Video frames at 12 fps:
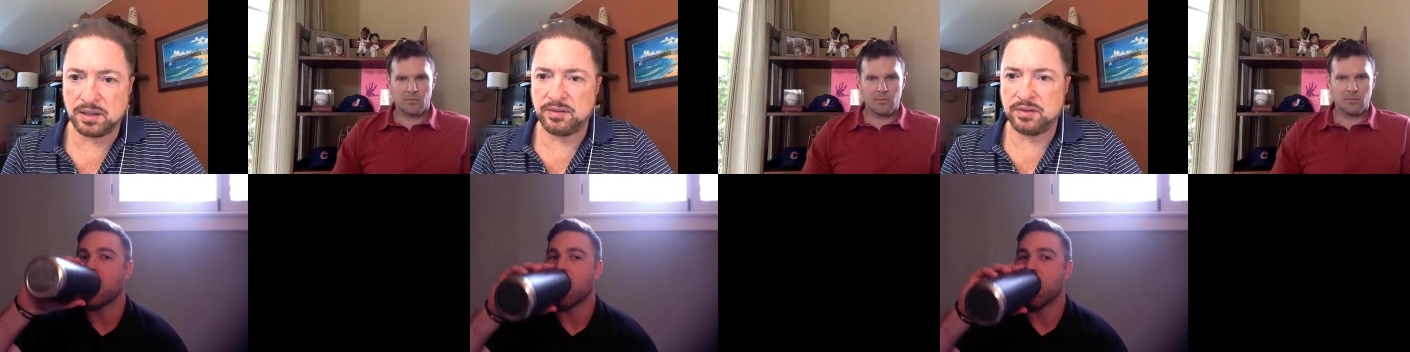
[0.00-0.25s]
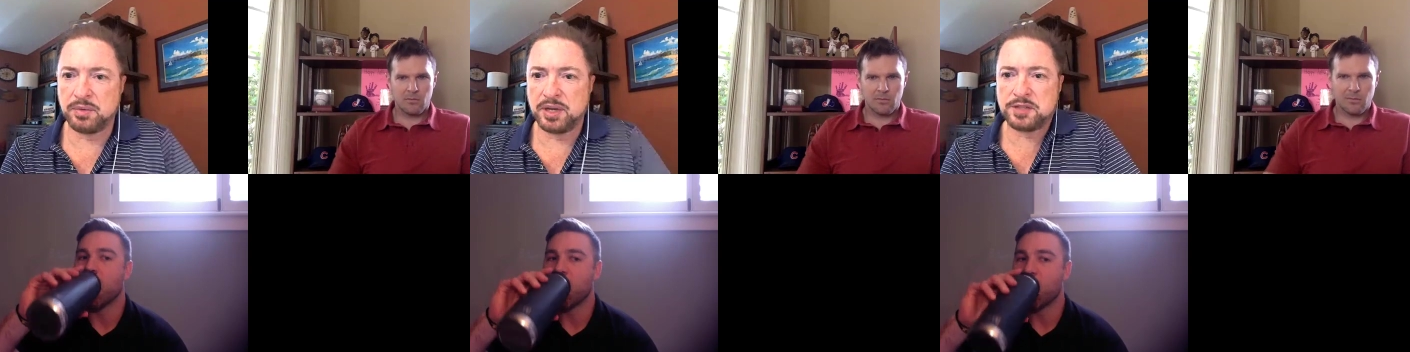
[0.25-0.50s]

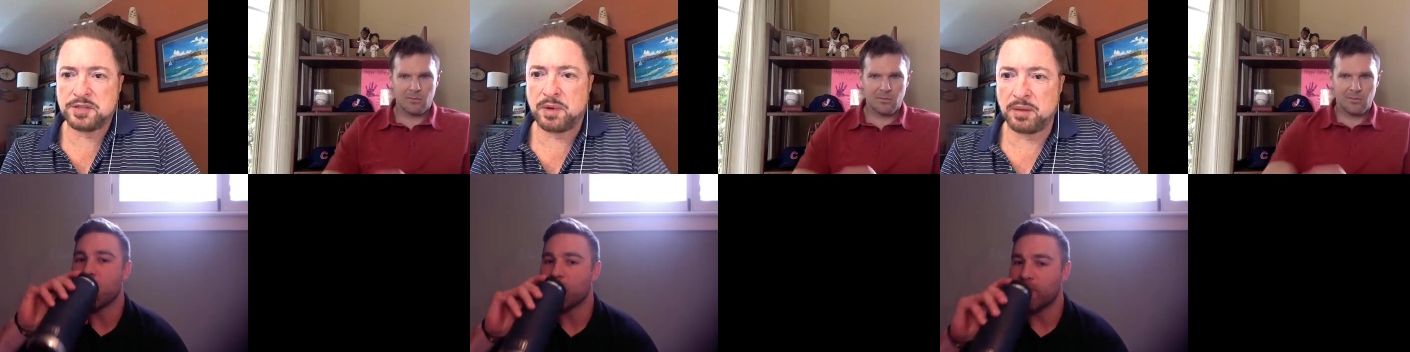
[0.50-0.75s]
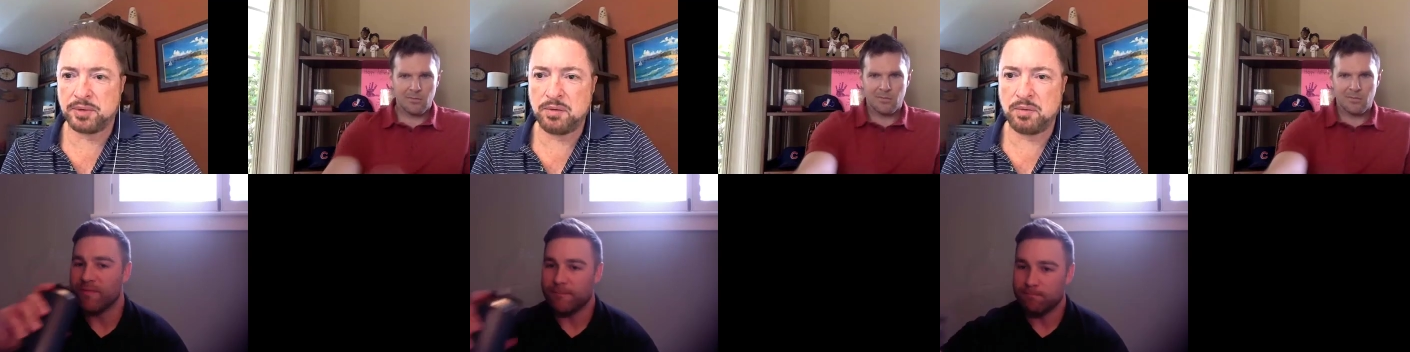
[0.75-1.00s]
Speaker 1: leaving baseball,
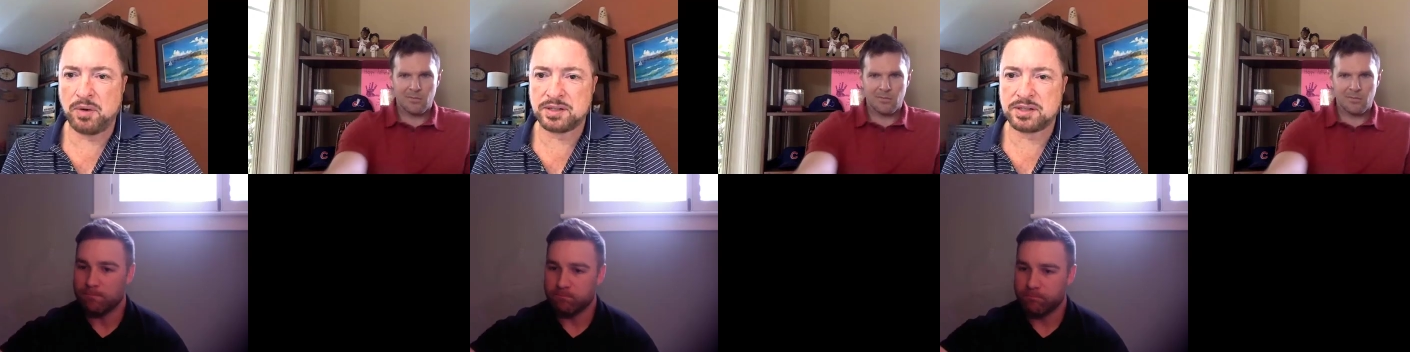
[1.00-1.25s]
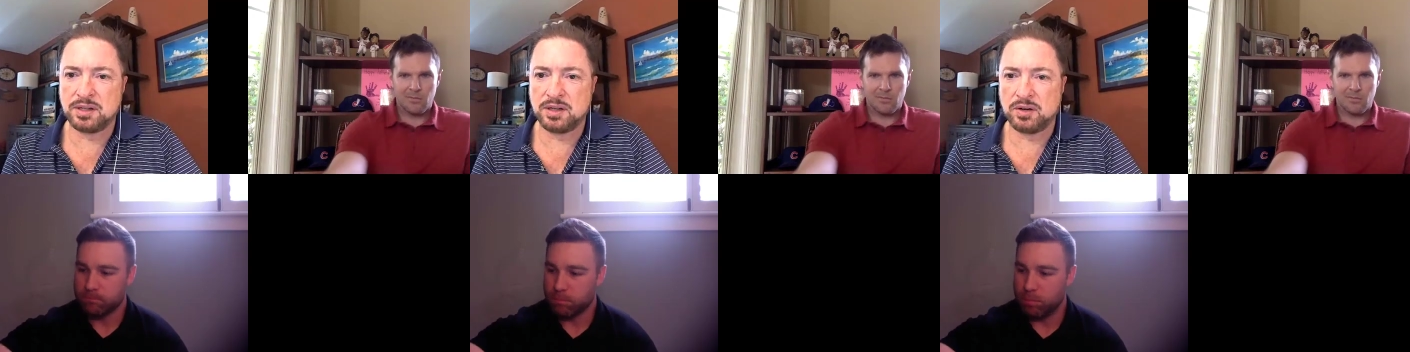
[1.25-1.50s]
but he wants
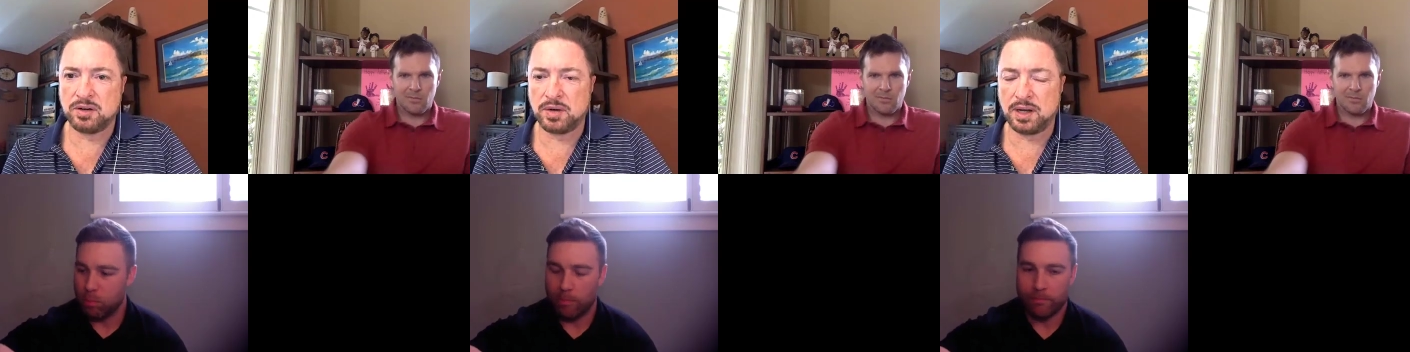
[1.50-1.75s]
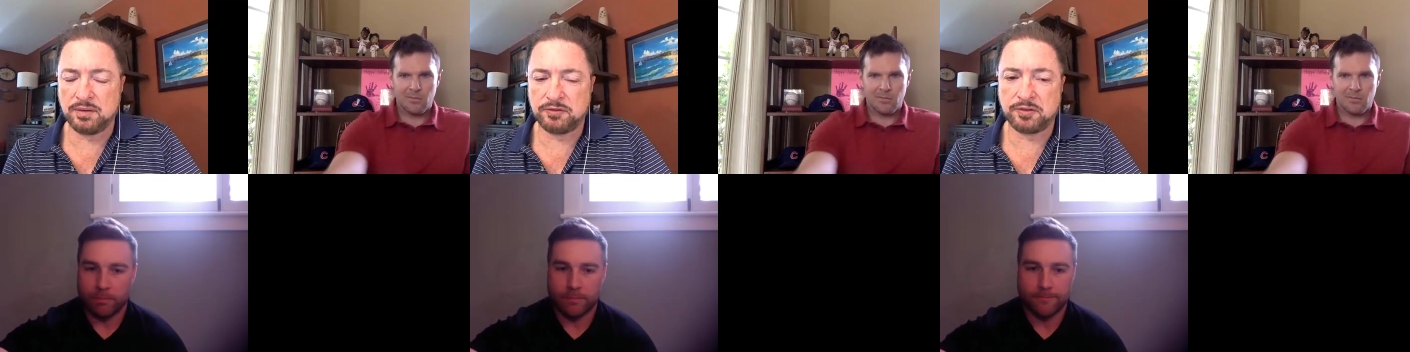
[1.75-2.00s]
to
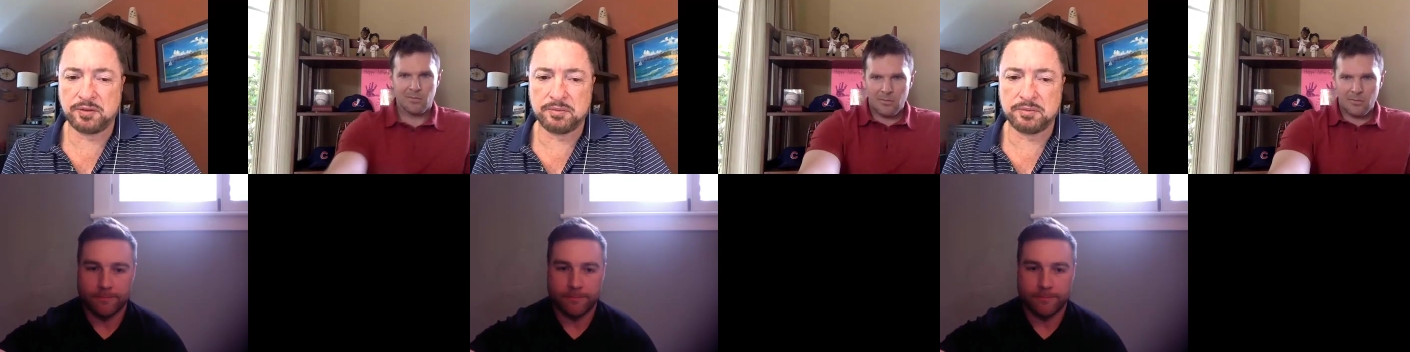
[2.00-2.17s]
know